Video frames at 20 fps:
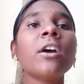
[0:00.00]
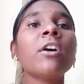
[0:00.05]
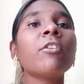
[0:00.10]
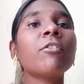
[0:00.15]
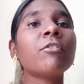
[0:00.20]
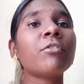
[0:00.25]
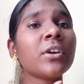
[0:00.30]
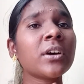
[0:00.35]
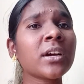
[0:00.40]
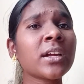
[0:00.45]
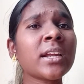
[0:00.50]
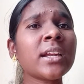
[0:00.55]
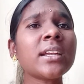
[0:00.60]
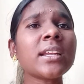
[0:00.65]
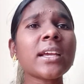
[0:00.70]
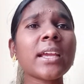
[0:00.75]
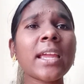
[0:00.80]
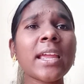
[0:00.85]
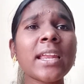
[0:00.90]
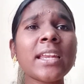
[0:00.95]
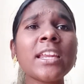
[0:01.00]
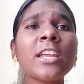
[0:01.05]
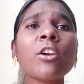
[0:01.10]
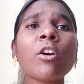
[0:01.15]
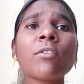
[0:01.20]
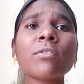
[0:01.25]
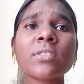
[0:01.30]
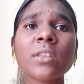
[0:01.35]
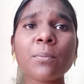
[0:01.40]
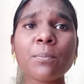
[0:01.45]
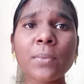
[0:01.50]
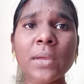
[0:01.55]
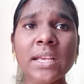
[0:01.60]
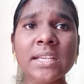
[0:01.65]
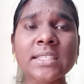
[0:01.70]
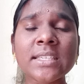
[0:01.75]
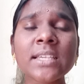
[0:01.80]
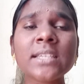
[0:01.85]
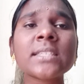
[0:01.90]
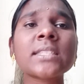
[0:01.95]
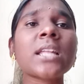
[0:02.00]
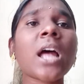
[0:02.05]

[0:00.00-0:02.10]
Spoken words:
forget any of the basics